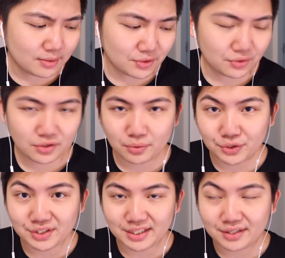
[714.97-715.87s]
so you know
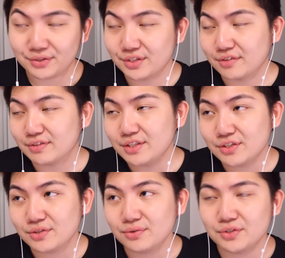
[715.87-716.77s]
what you're just getting yourself into,